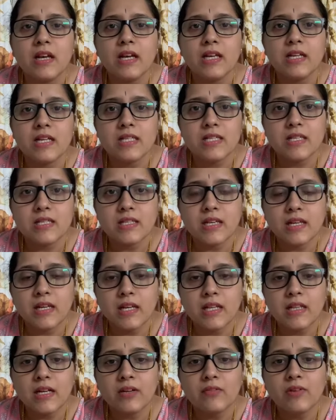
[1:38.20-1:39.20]
necessary
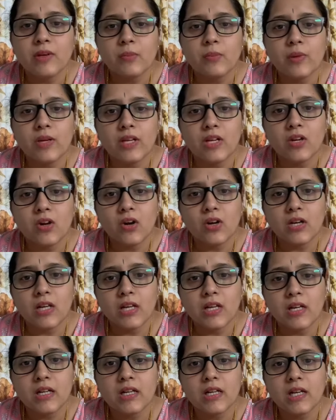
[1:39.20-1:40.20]
that we
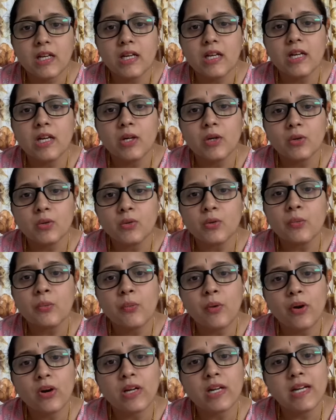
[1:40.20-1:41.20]
periodically do
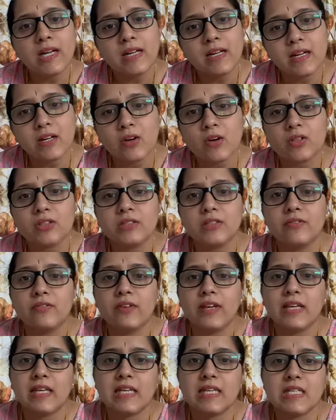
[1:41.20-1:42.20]
body
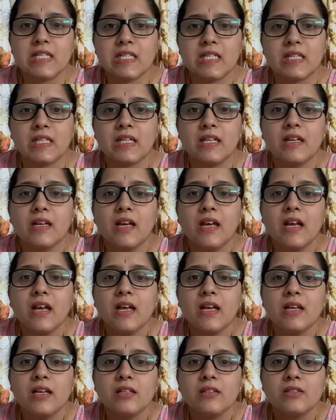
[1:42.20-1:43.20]
detoxification.
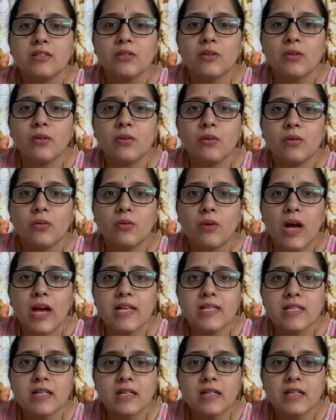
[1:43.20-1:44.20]
So
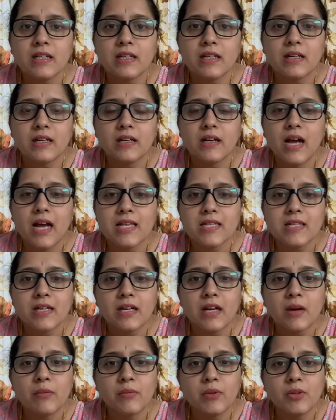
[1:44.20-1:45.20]
as a
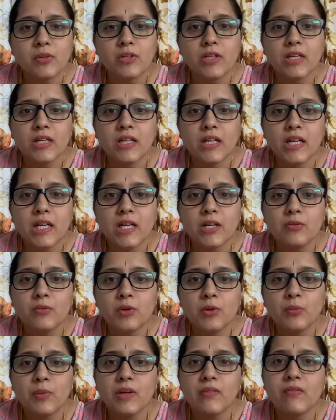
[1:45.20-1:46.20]
community, it
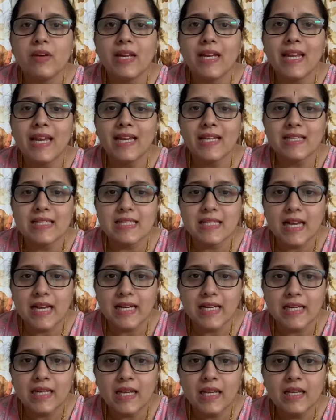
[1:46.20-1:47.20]
would be very
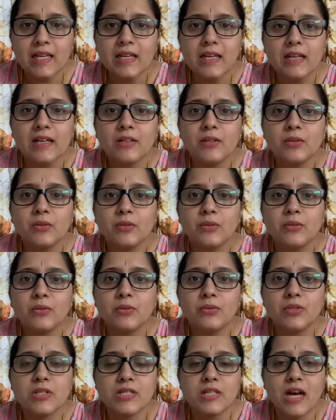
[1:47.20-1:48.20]
exciting to
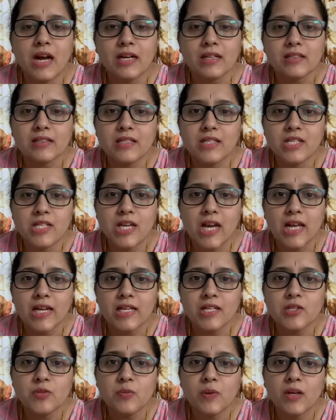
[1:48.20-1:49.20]
start this
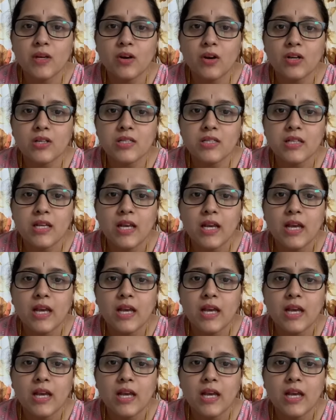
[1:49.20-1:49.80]
challenge, because